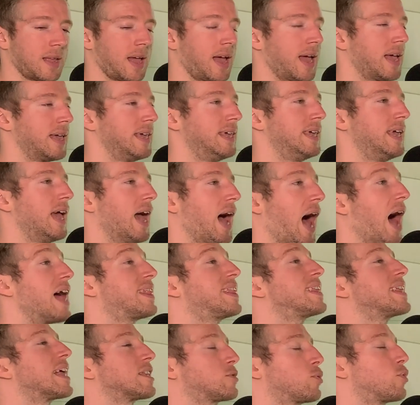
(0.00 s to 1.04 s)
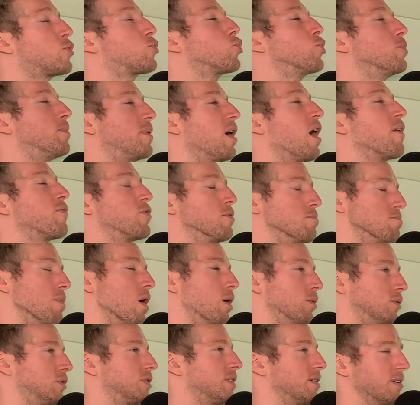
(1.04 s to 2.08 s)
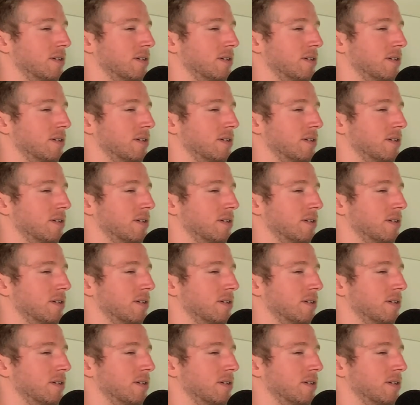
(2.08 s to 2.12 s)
Yeah, I think that's what threw me off the most. Yeah,